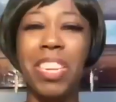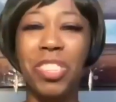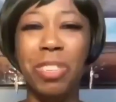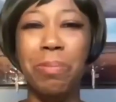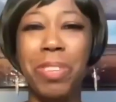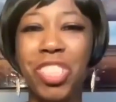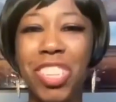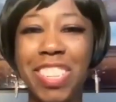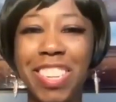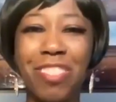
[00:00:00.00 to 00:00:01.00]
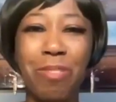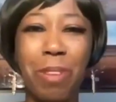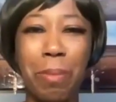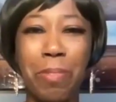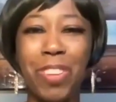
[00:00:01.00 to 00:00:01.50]
you so much, Jessica, for
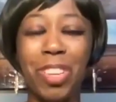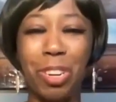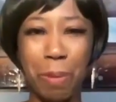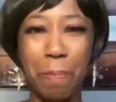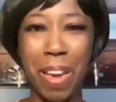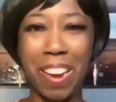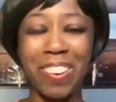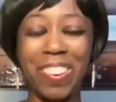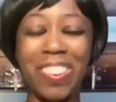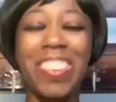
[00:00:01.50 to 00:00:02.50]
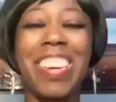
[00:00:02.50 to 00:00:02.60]
making me feel a little bit better.